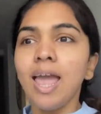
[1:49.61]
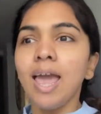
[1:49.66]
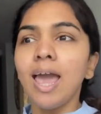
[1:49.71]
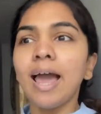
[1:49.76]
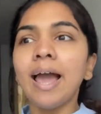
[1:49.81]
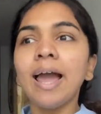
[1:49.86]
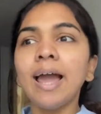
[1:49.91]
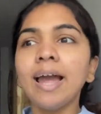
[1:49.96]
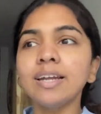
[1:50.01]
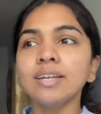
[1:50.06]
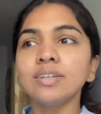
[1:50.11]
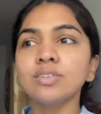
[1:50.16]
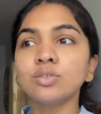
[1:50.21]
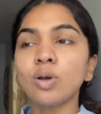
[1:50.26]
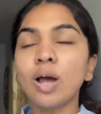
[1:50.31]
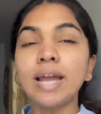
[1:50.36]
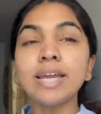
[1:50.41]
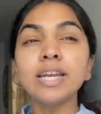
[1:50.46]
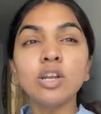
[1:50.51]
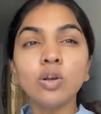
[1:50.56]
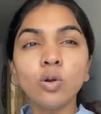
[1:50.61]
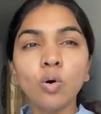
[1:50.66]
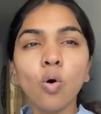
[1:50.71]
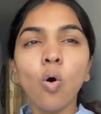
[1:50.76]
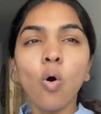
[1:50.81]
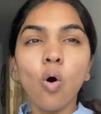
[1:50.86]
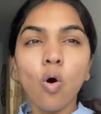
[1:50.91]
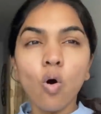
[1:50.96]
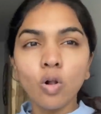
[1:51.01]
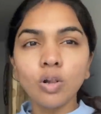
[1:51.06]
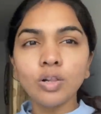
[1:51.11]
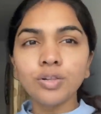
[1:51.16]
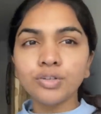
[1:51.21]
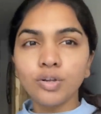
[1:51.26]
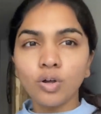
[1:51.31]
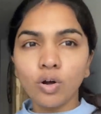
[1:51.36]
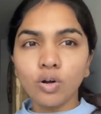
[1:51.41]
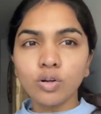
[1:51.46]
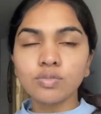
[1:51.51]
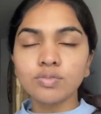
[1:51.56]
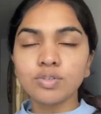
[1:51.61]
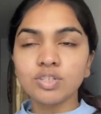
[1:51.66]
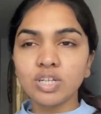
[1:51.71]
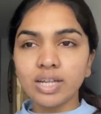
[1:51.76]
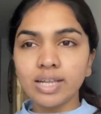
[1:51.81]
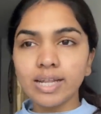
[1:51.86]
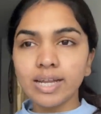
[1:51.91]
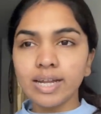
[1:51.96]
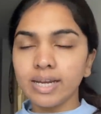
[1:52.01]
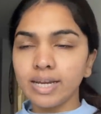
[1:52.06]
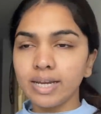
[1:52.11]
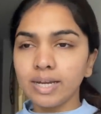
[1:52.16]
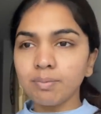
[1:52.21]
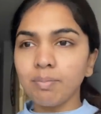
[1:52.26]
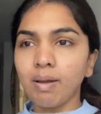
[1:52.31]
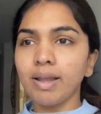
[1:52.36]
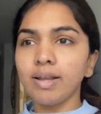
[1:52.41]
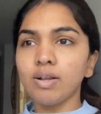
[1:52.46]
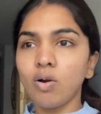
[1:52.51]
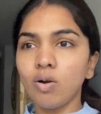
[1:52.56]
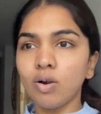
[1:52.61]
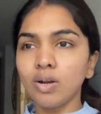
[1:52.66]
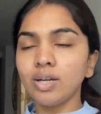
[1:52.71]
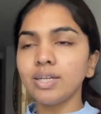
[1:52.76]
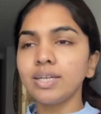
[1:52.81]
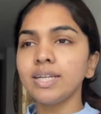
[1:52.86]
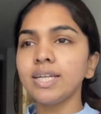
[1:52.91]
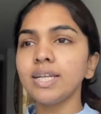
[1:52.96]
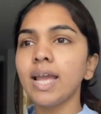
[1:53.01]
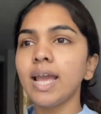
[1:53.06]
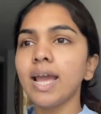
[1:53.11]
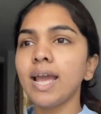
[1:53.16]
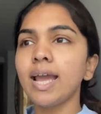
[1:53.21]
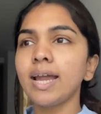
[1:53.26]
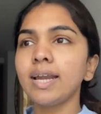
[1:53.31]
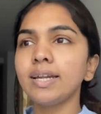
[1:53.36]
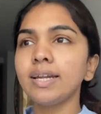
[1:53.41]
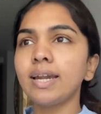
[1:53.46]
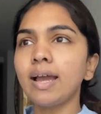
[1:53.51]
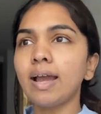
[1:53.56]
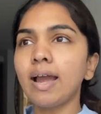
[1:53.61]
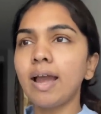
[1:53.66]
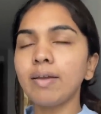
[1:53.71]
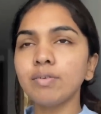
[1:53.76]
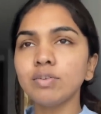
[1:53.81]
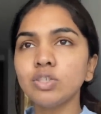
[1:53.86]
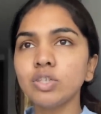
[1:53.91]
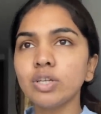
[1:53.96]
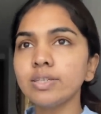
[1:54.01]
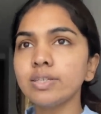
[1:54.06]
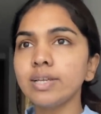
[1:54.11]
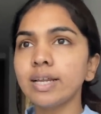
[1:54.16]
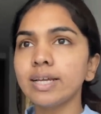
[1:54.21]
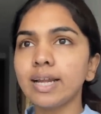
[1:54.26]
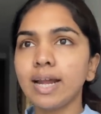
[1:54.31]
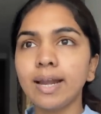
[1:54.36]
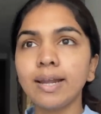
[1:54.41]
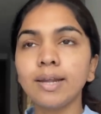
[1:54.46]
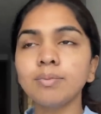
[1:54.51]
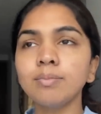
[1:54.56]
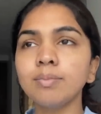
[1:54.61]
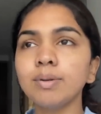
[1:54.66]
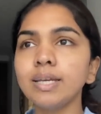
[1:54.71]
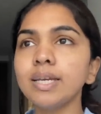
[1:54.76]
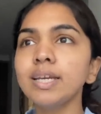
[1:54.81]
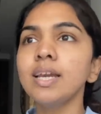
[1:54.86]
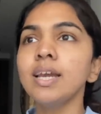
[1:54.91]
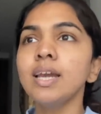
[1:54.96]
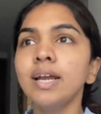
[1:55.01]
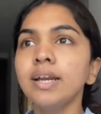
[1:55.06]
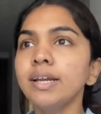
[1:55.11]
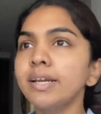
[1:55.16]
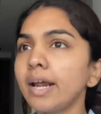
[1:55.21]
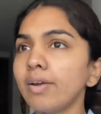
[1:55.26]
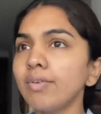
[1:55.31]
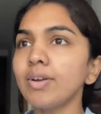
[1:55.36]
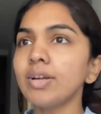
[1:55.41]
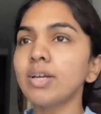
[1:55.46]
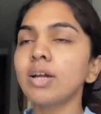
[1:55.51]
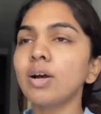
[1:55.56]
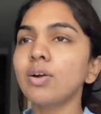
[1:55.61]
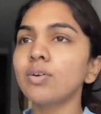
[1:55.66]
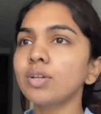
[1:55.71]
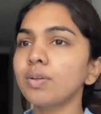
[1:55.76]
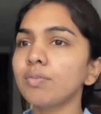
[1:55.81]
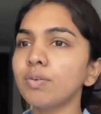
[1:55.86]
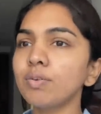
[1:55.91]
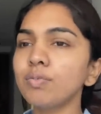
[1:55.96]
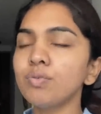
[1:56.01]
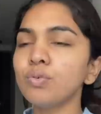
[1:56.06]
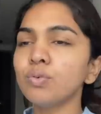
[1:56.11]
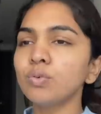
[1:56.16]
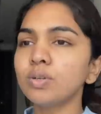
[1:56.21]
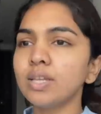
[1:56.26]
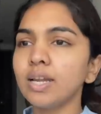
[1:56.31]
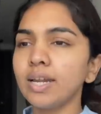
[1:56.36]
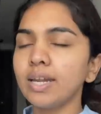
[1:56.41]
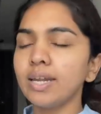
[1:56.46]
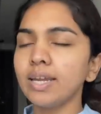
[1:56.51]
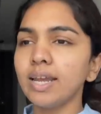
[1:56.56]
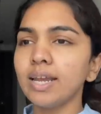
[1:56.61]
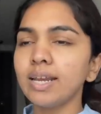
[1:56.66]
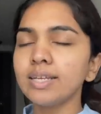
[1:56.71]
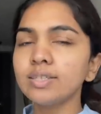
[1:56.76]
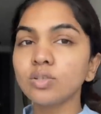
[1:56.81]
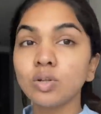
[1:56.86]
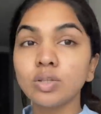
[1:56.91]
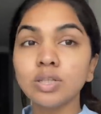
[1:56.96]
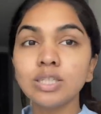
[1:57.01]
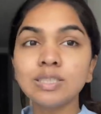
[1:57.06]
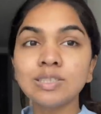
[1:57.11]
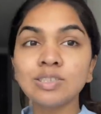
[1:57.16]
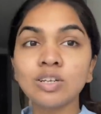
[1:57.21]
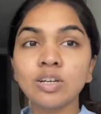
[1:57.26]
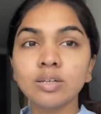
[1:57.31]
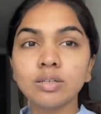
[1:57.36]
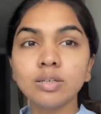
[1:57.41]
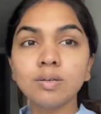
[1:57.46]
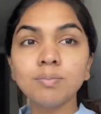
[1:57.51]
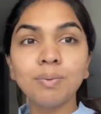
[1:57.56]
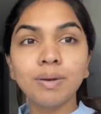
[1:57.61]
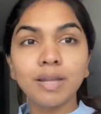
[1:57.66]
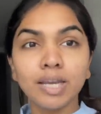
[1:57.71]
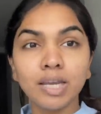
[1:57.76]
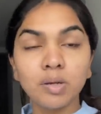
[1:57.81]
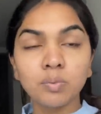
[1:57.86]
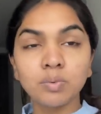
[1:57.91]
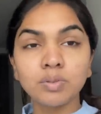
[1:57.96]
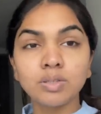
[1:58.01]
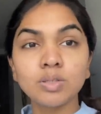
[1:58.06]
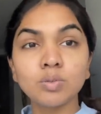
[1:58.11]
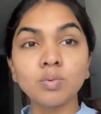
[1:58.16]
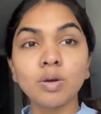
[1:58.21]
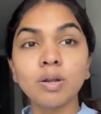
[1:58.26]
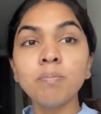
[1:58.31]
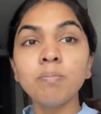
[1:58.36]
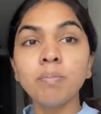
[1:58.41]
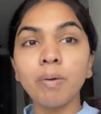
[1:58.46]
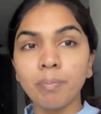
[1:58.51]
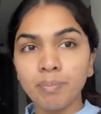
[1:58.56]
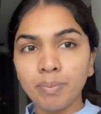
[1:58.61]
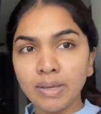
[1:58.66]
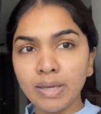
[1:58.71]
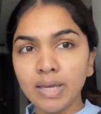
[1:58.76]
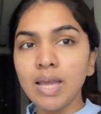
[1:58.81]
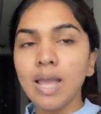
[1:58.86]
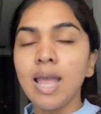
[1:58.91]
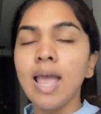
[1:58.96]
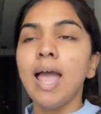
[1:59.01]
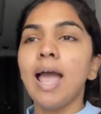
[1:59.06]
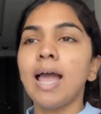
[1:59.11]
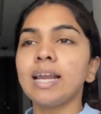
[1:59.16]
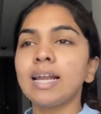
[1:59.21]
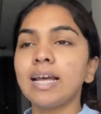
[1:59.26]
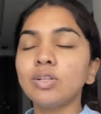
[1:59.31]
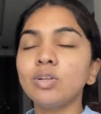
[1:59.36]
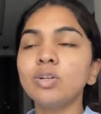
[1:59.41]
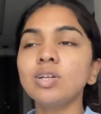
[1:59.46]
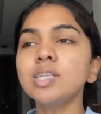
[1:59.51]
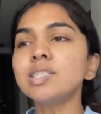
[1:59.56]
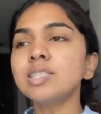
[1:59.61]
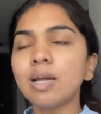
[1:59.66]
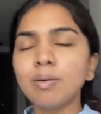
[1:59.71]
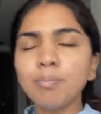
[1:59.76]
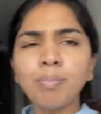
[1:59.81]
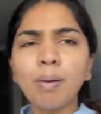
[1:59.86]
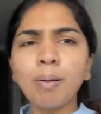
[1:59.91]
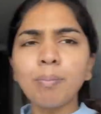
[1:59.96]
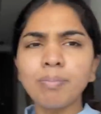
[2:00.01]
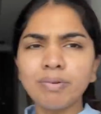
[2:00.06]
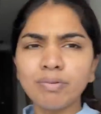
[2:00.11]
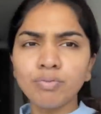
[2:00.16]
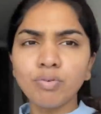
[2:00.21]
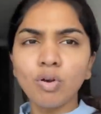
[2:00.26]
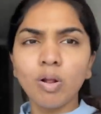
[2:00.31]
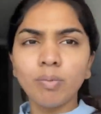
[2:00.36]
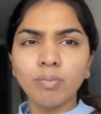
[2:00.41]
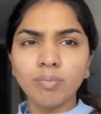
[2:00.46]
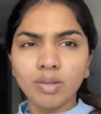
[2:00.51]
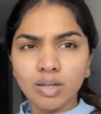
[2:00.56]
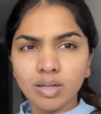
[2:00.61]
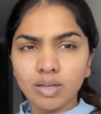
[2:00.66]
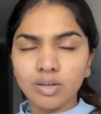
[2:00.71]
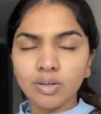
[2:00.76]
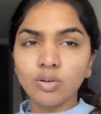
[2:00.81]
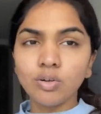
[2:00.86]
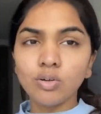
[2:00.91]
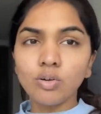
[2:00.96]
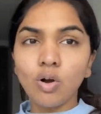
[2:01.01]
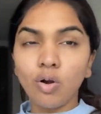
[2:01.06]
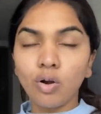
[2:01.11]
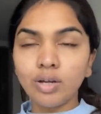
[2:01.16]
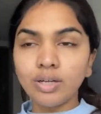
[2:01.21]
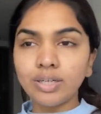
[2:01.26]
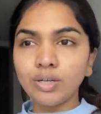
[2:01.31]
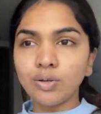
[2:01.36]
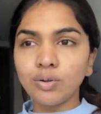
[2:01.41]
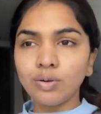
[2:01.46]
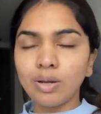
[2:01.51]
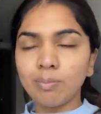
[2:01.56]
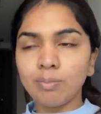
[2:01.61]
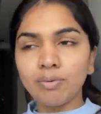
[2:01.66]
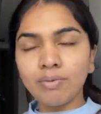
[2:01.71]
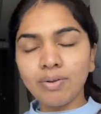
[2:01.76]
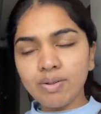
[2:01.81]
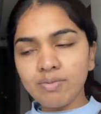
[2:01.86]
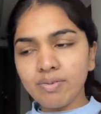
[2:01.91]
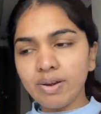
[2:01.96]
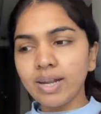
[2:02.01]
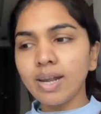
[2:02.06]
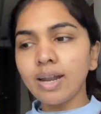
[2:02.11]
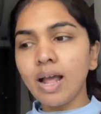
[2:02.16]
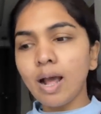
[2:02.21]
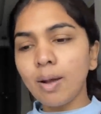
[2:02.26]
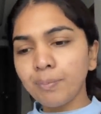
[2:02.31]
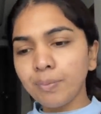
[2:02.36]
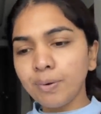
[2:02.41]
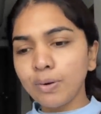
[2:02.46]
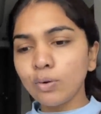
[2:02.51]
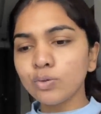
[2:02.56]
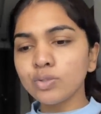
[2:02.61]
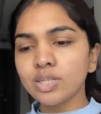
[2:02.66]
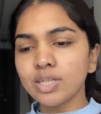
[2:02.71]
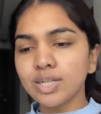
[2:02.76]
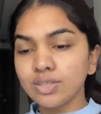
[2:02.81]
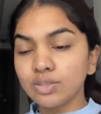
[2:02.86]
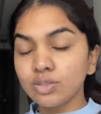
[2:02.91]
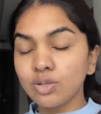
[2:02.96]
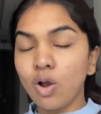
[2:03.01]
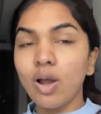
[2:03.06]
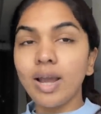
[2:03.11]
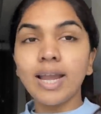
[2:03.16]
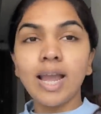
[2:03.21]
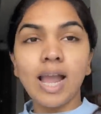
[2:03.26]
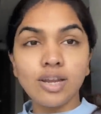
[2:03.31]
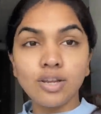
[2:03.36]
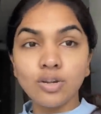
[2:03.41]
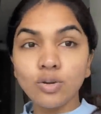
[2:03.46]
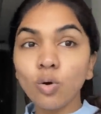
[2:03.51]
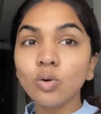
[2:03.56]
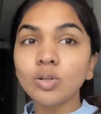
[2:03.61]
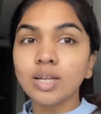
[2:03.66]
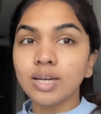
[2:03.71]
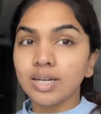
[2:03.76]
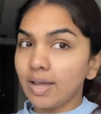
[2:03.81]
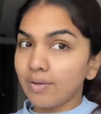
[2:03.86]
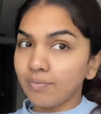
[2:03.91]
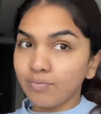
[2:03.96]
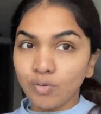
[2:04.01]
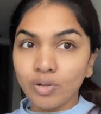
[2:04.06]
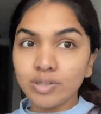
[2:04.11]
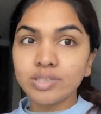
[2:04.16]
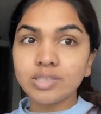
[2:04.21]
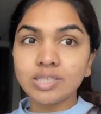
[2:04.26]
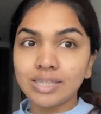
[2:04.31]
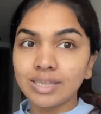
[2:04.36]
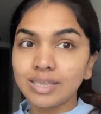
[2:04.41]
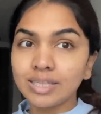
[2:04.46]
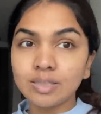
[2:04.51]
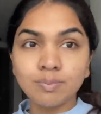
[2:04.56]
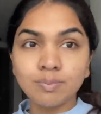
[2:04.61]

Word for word: And so I know all the dogs which are there in my colony, and I was just like randomly driving around giving food that day, and I saw these children playing with this one puppy, and I thought it's some puppy from the, you know, colony only, but when I went up close and I saw, I know that I've not seen this